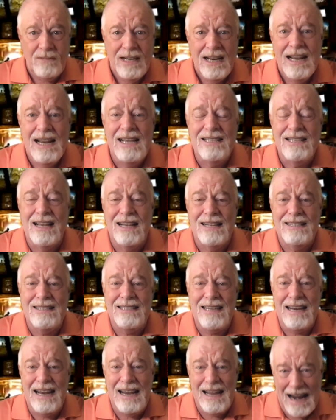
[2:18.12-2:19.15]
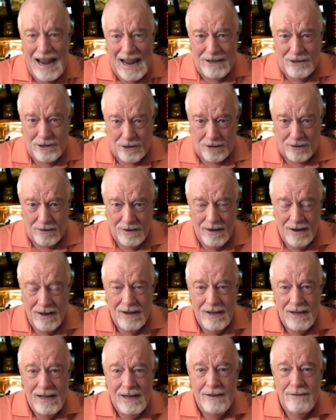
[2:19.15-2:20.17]
He's a teenager.
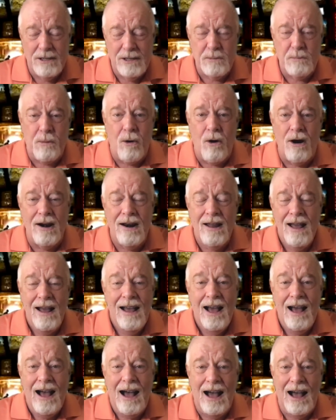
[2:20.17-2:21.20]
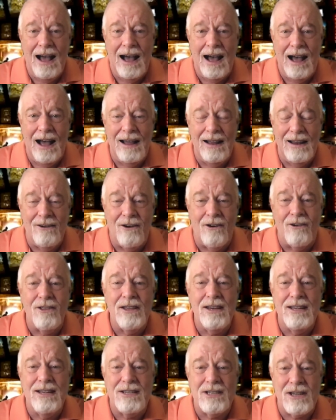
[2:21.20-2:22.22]
He was born
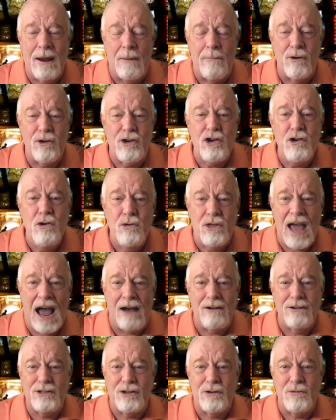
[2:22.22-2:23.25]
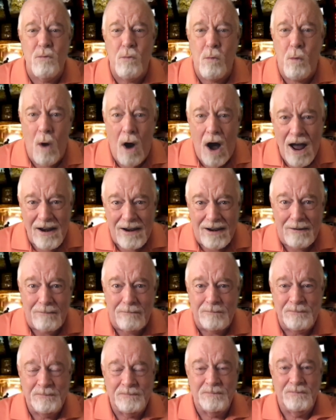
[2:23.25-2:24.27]
early December 2001.
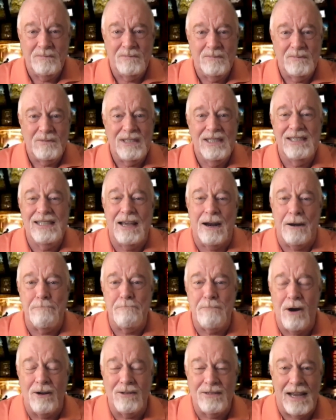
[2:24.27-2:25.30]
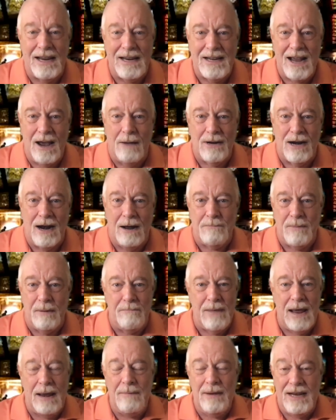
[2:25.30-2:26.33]
He's got a birthday coming up, but
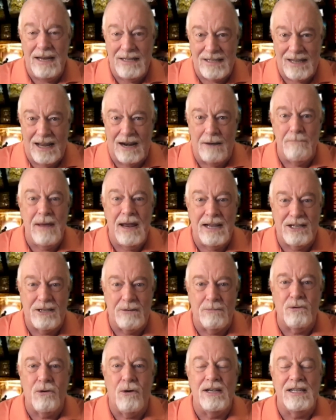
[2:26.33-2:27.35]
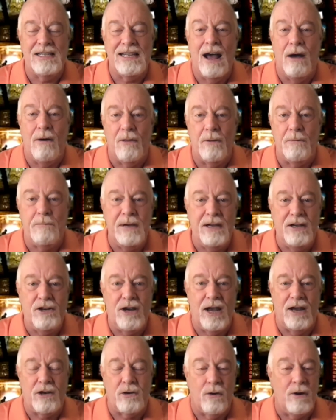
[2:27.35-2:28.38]
maybe he's going to make some noise now on the
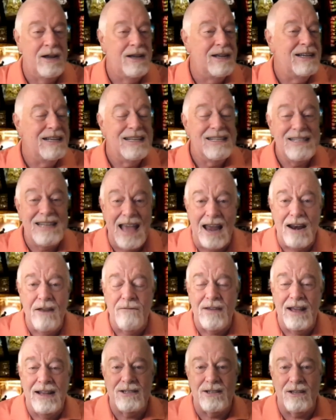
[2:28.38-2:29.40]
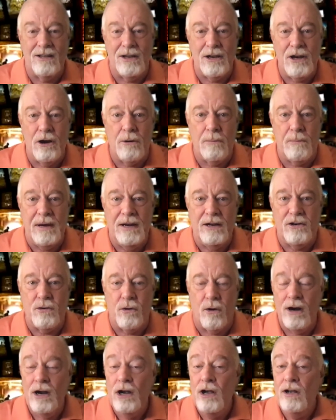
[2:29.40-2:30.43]
PGA Tour. 10 events on the European
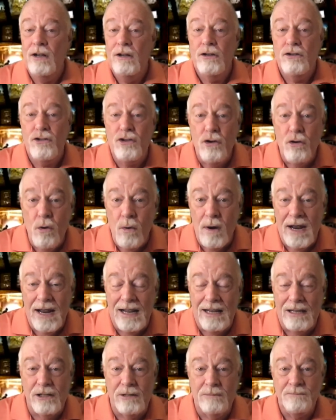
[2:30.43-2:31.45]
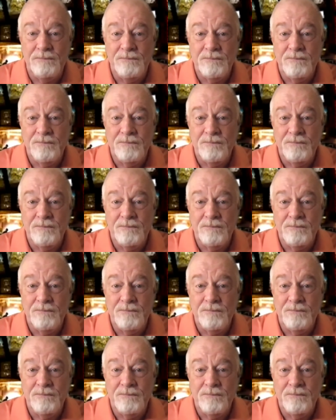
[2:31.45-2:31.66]
Tour, 2 wins,